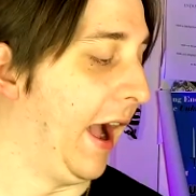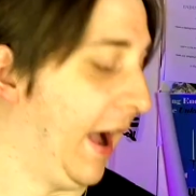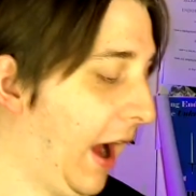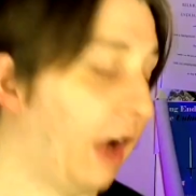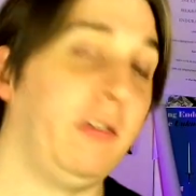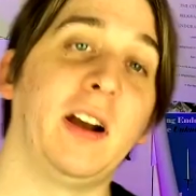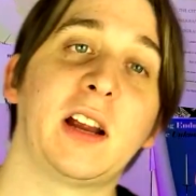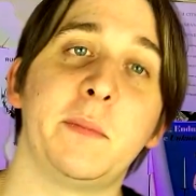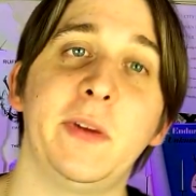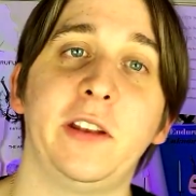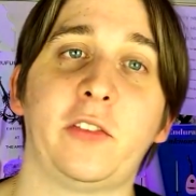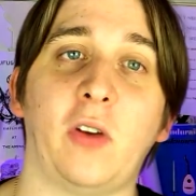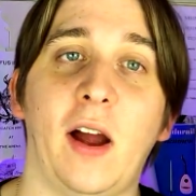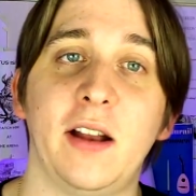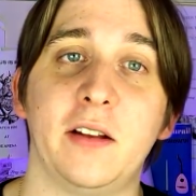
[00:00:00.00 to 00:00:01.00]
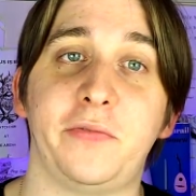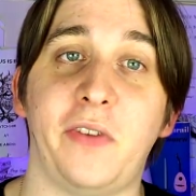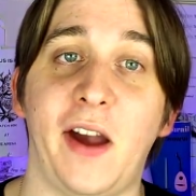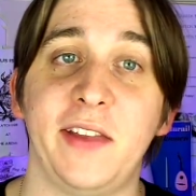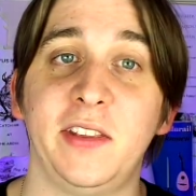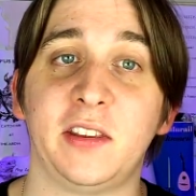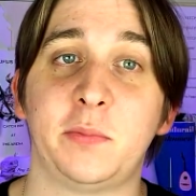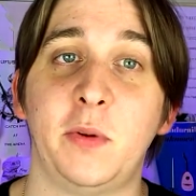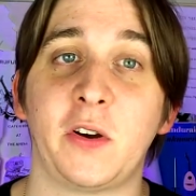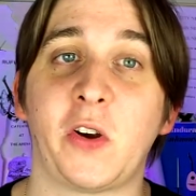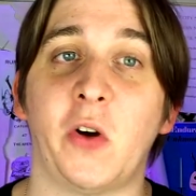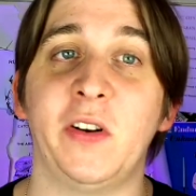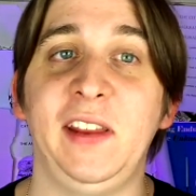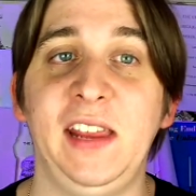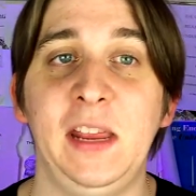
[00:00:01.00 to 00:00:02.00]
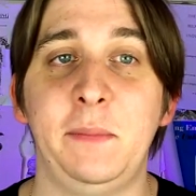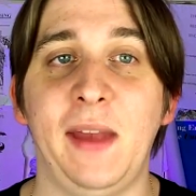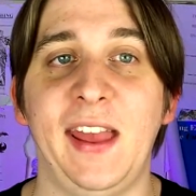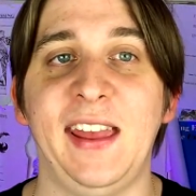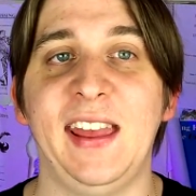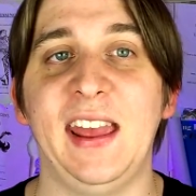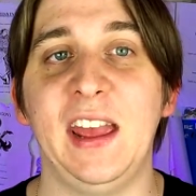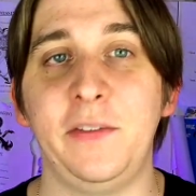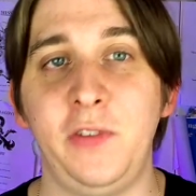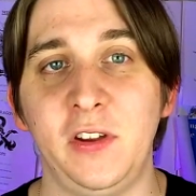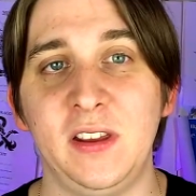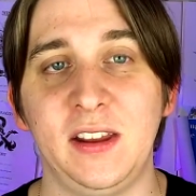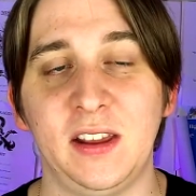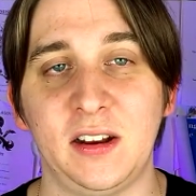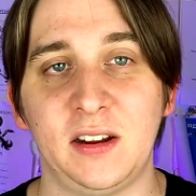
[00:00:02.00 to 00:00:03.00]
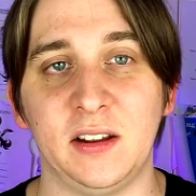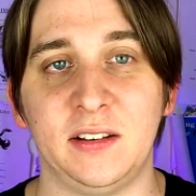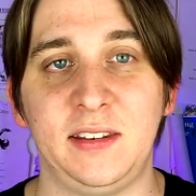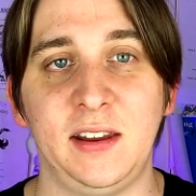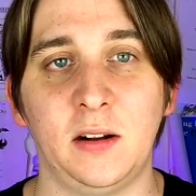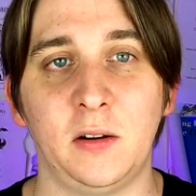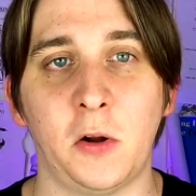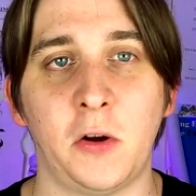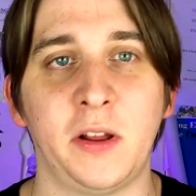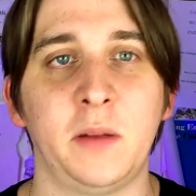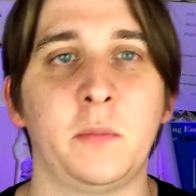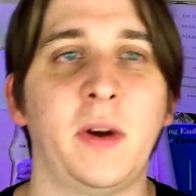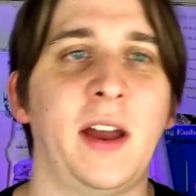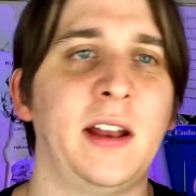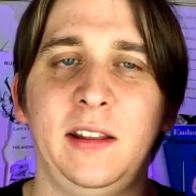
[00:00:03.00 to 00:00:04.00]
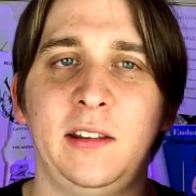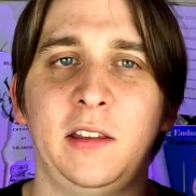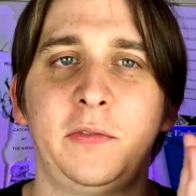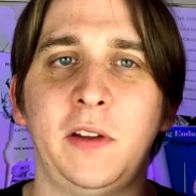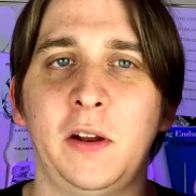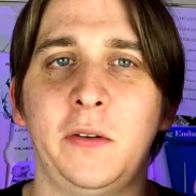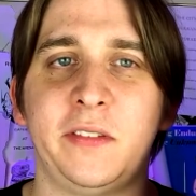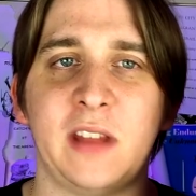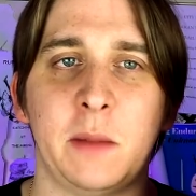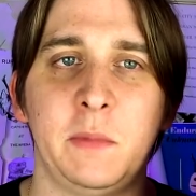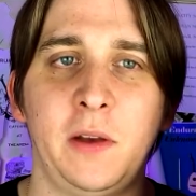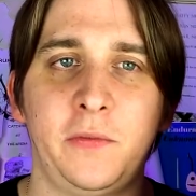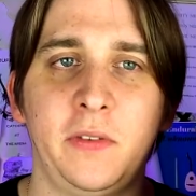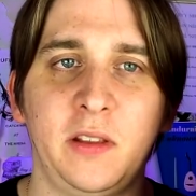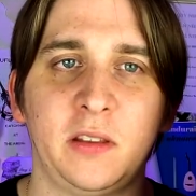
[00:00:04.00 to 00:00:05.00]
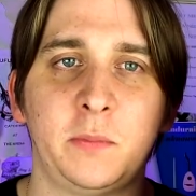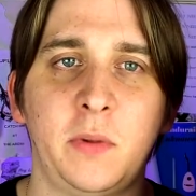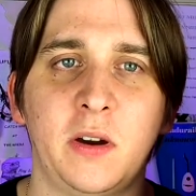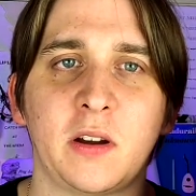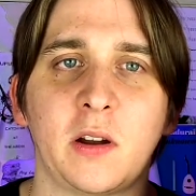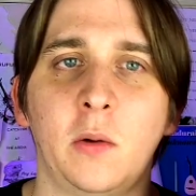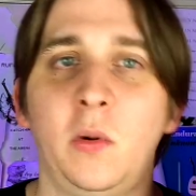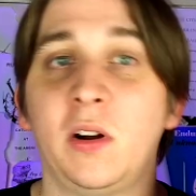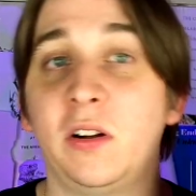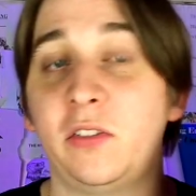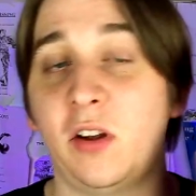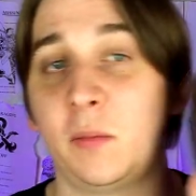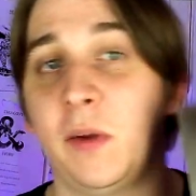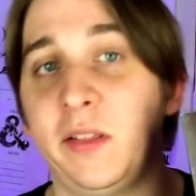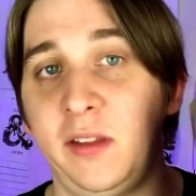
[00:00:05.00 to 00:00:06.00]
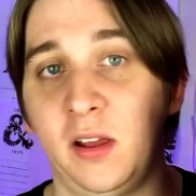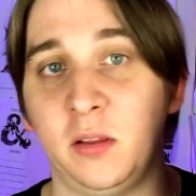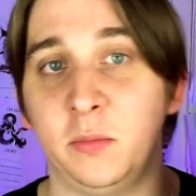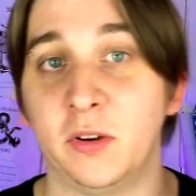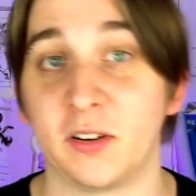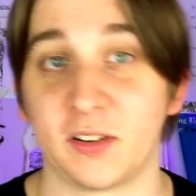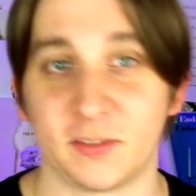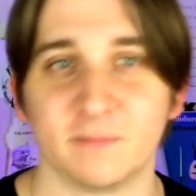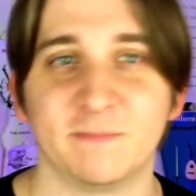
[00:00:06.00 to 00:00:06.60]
I recommend trying to find this book on eBay if you can get a good deal on it, but this video is not meant for this book. We're going to talk about the other book.